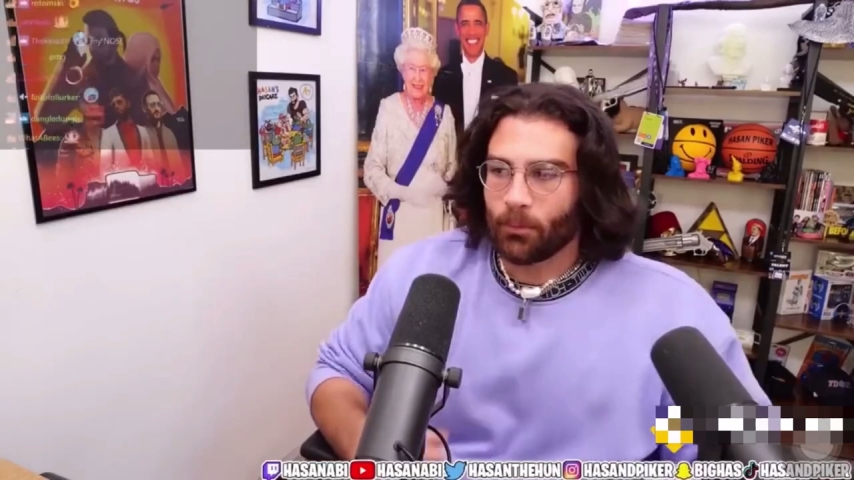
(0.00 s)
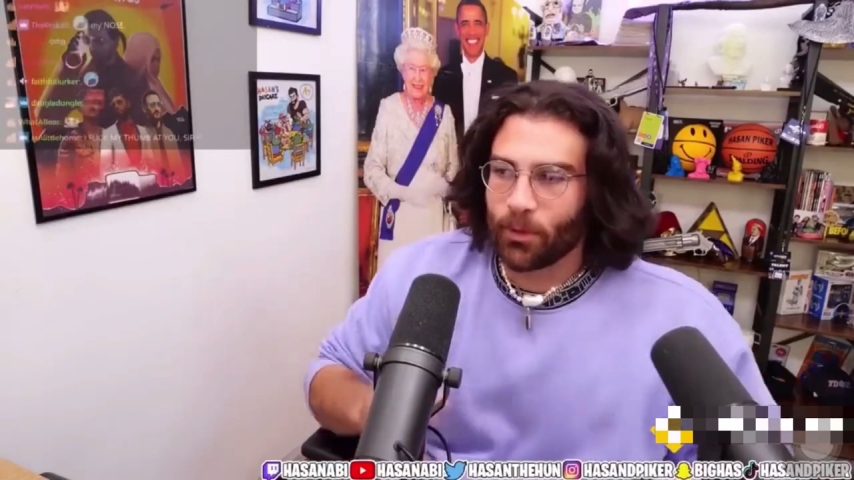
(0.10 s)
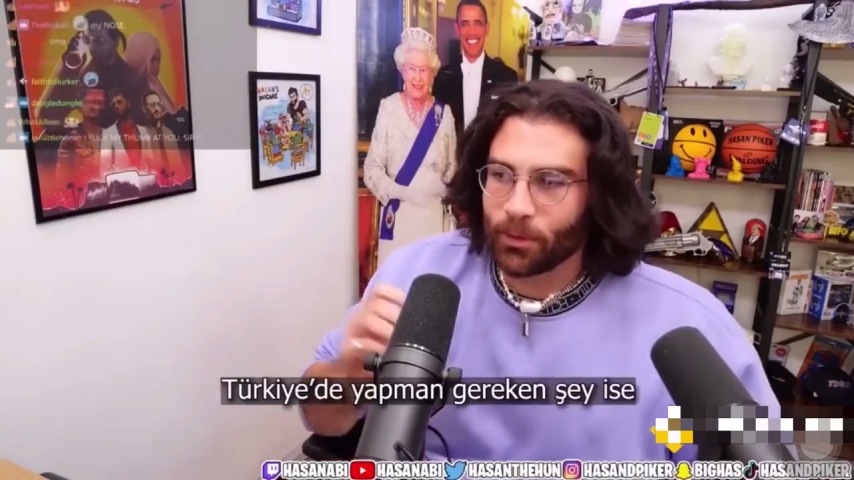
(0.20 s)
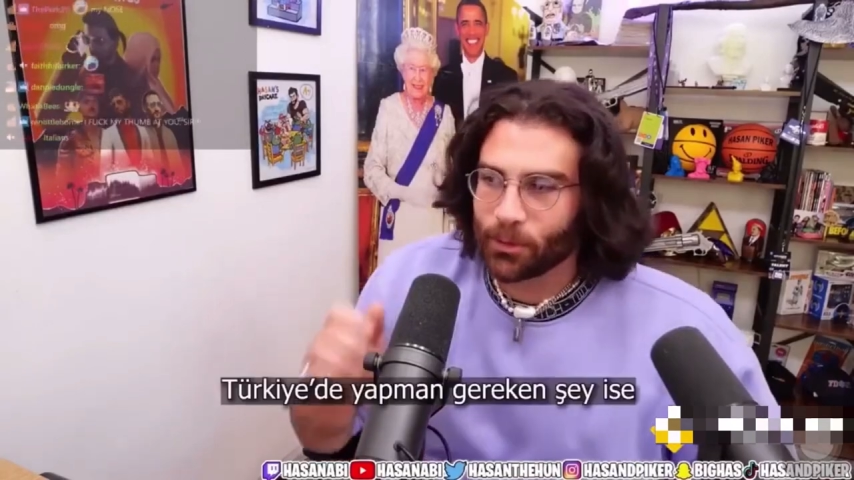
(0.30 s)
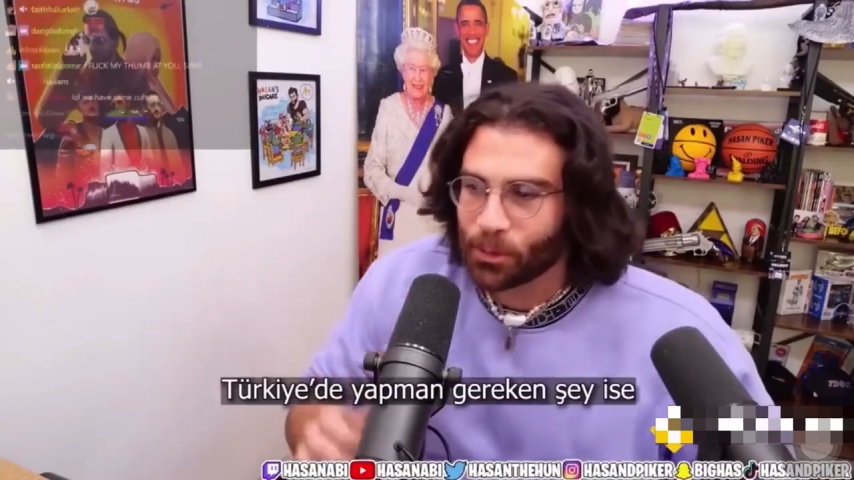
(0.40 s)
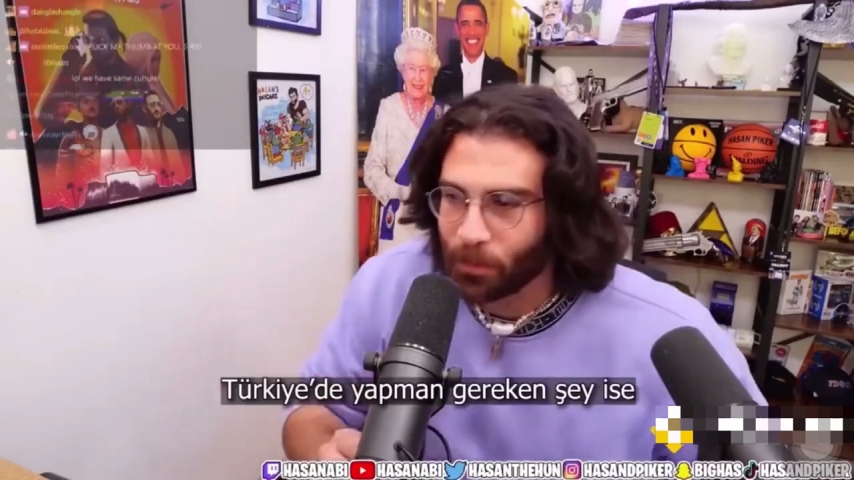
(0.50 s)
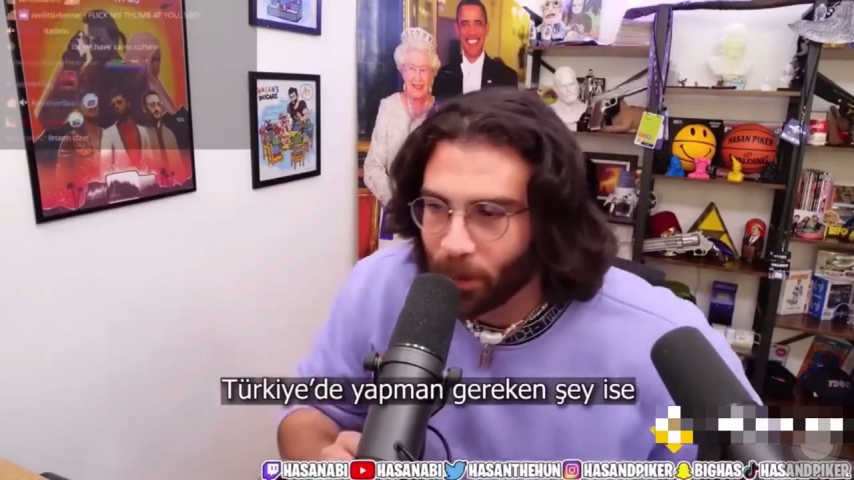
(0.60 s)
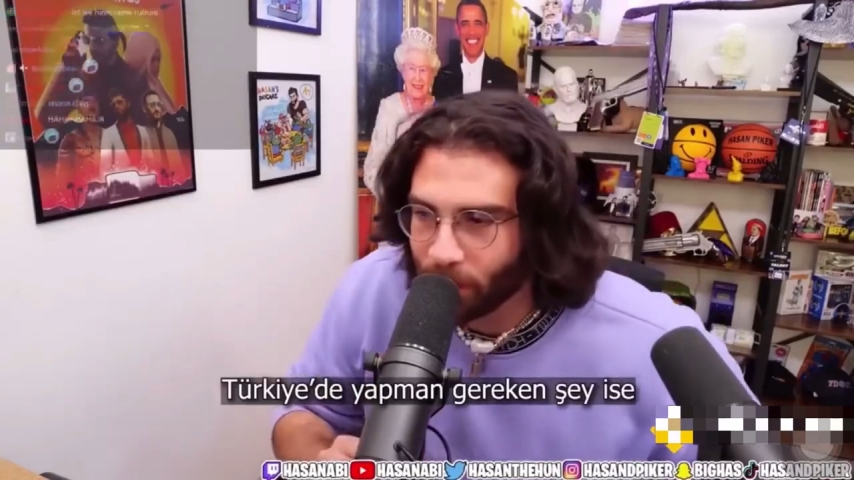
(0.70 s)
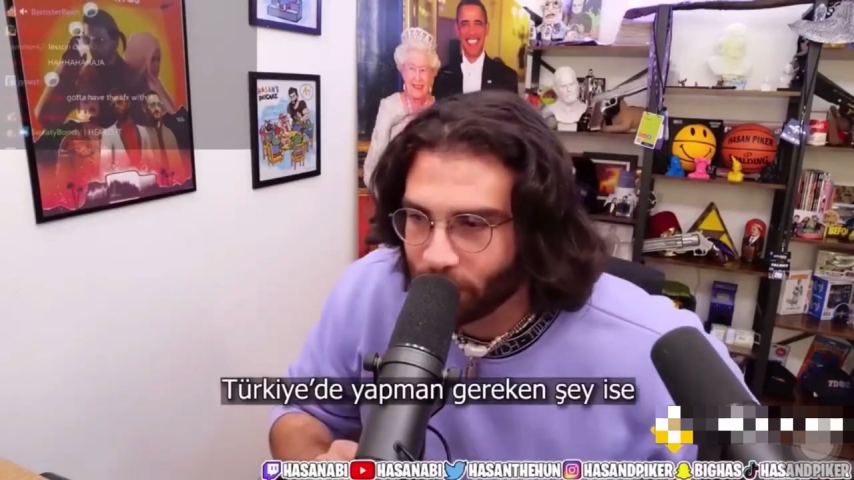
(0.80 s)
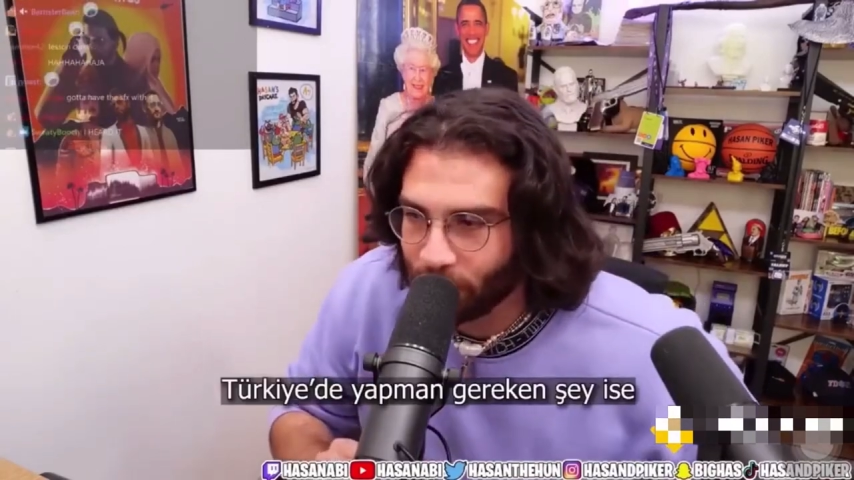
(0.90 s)
what you're
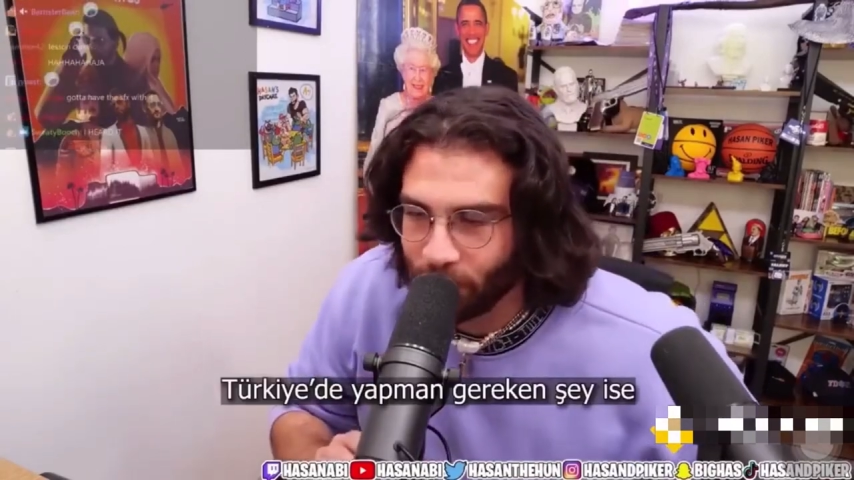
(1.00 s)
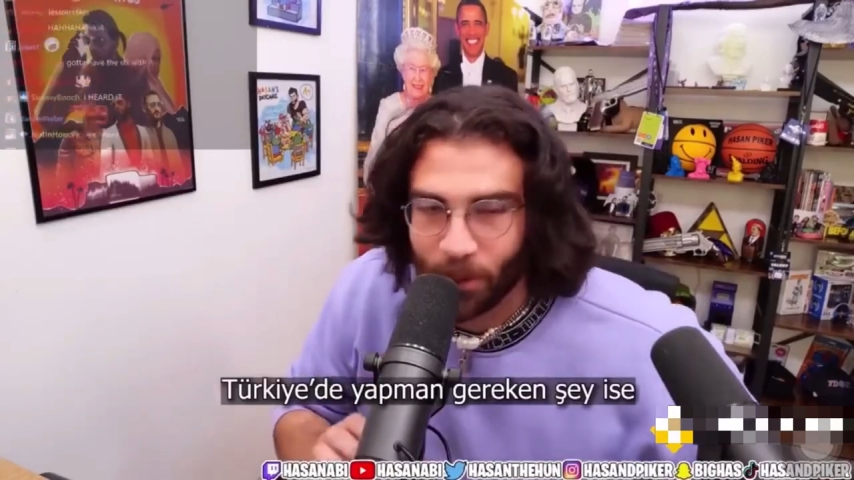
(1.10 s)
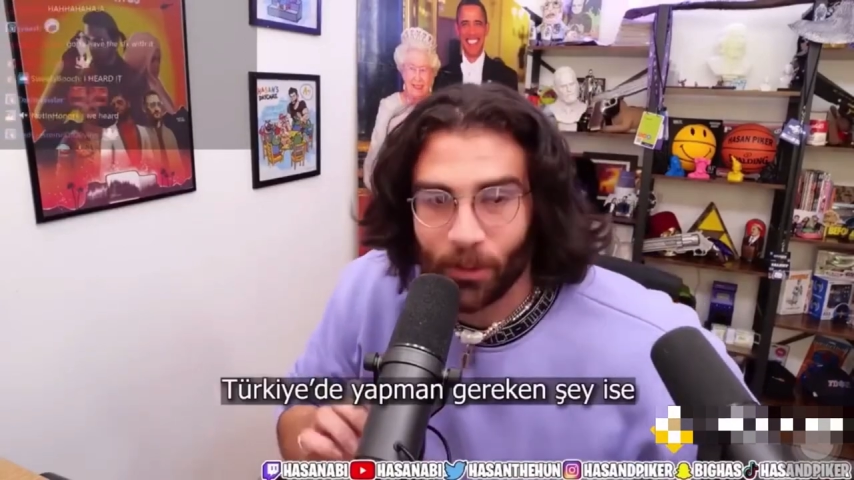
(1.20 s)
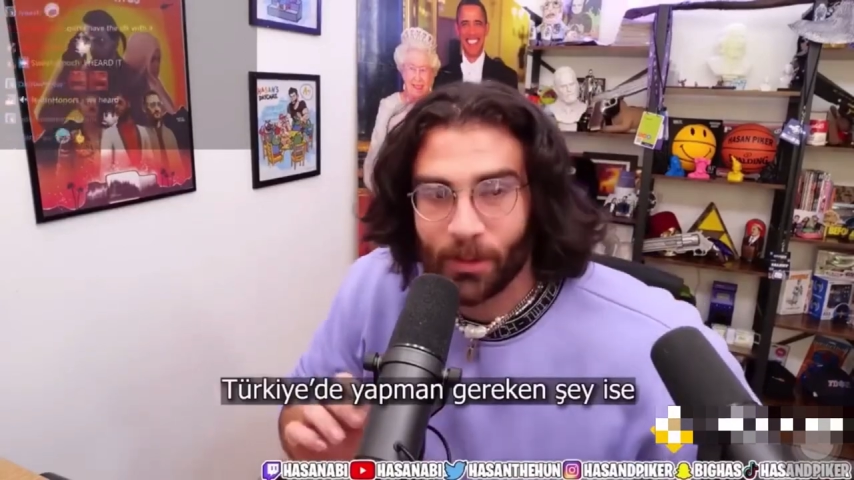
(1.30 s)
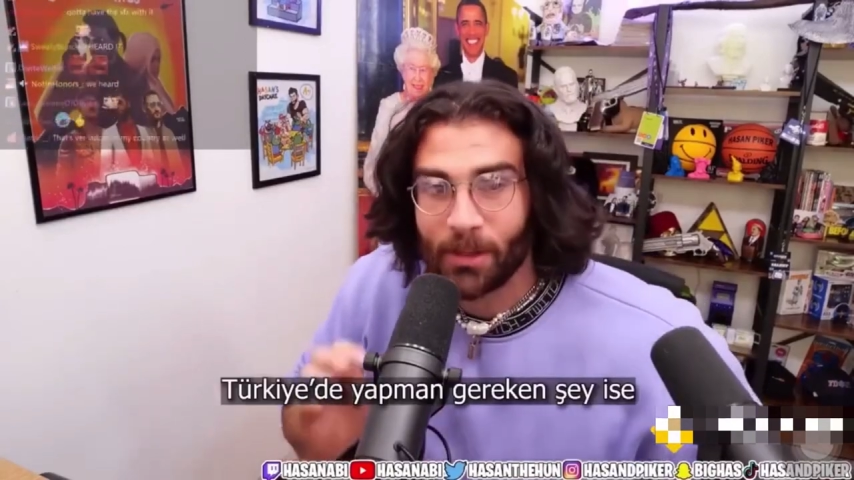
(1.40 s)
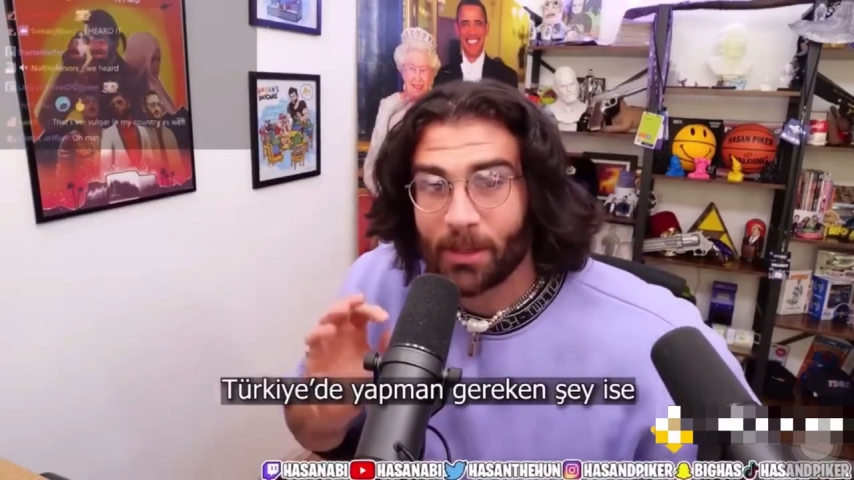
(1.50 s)
supposed to do